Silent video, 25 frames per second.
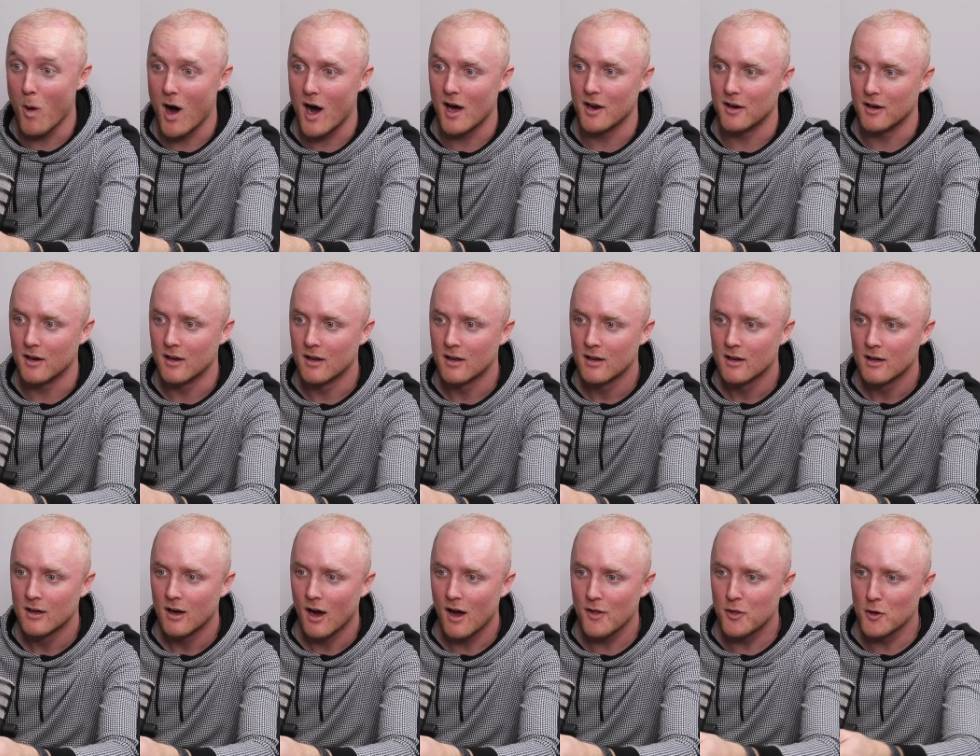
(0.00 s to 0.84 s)
one?
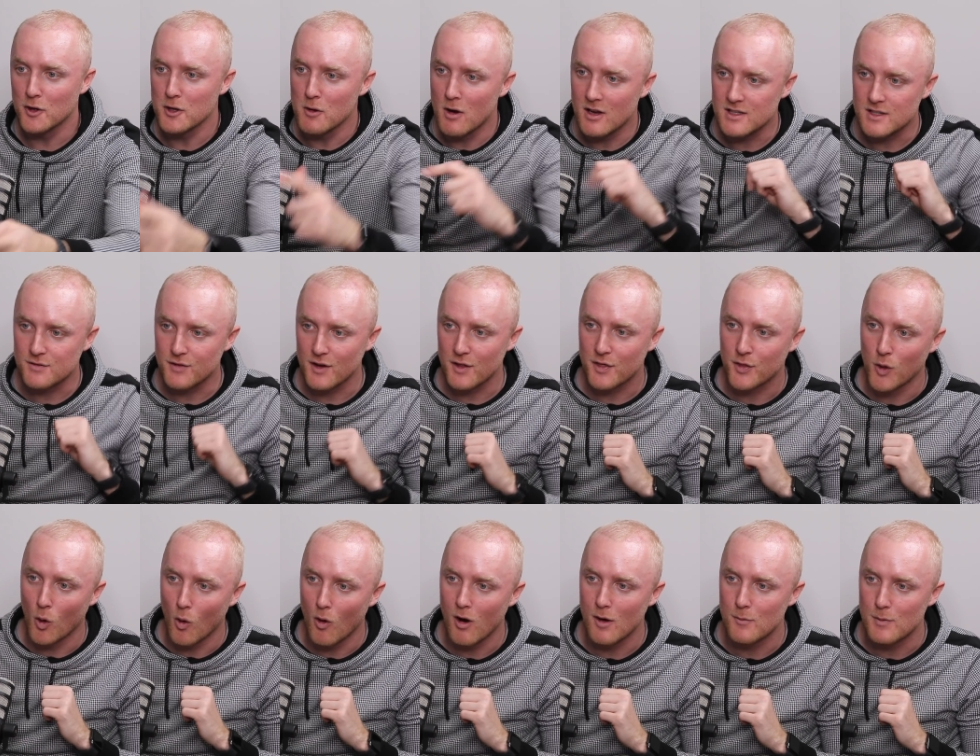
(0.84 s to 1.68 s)
What? I thought you asked if I
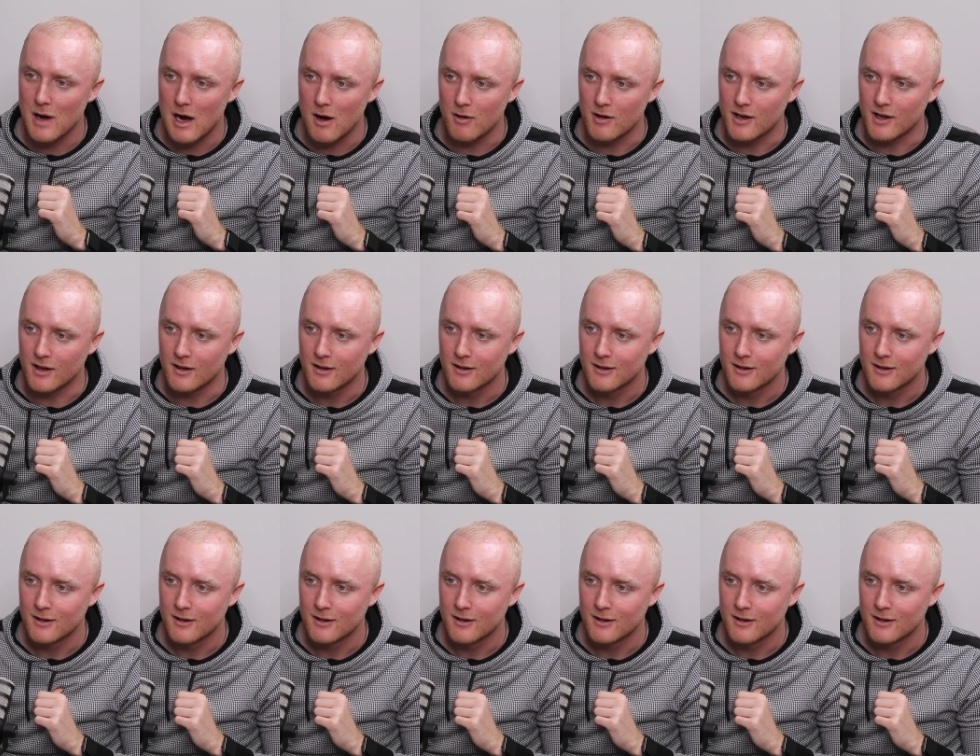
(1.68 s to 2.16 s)
thought about it.